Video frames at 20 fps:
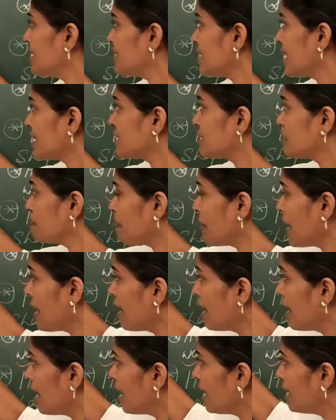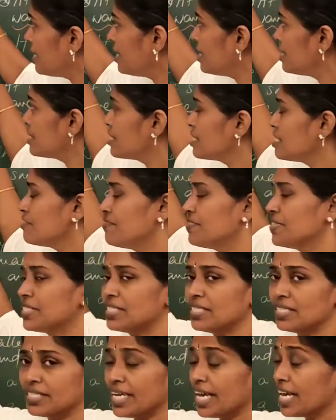expanding
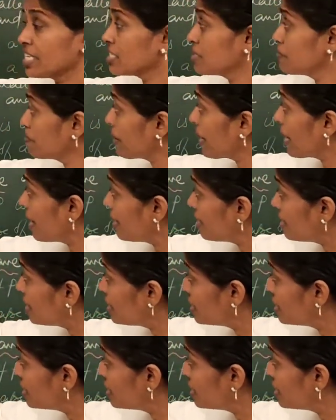surfaces, expanding